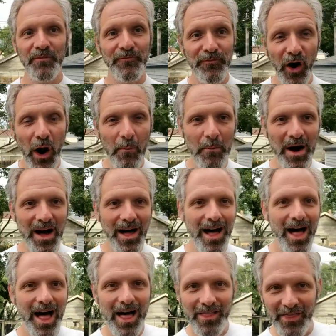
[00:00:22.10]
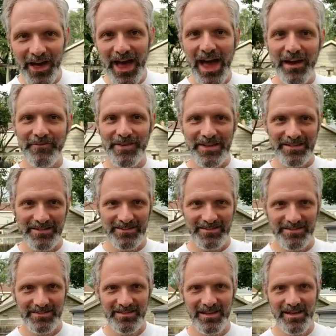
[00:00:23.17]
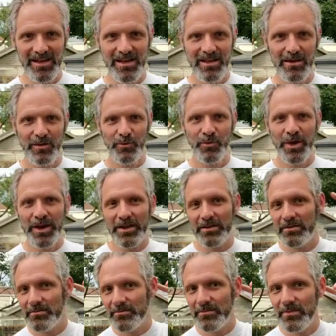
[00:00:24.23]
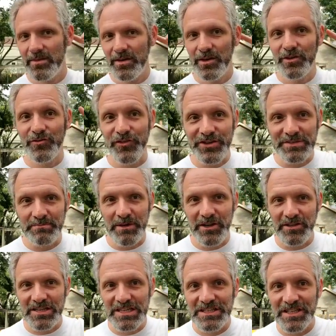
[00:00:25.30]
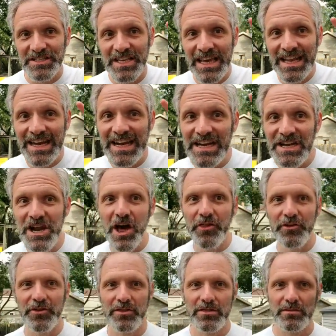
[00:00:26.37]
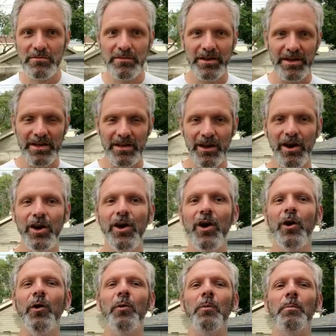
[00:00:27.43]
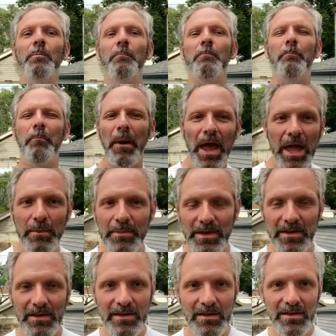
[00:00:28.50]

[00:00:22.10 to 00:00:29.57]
From the heavens. Wait, Khris Middleton just hit another three. Oh, baby.